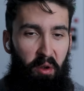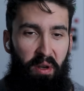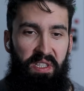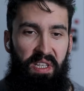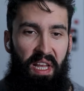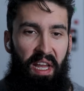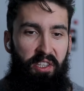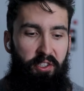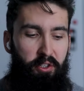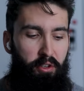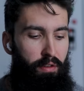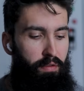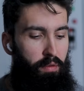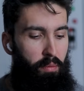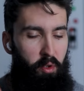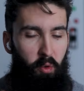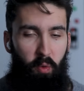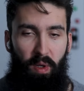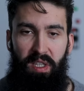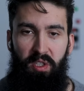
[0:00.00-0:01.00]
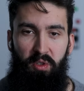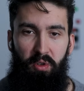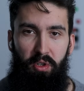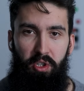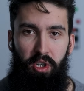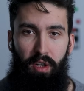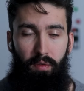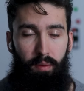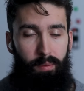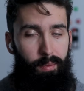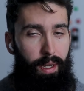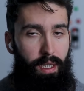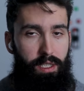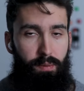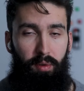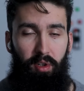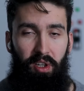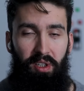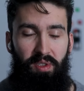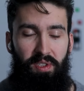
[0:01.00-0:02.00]
My honest answer from the research and from my
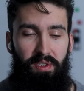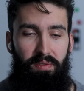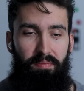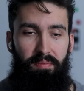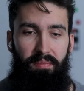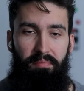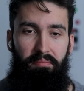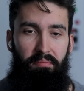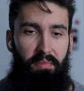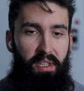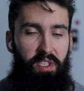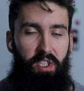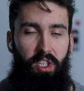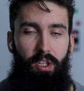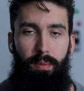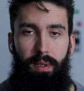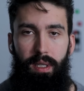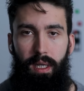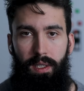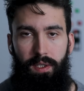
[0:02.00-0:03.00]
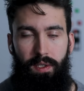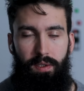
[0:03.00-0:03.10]
experience, is going to be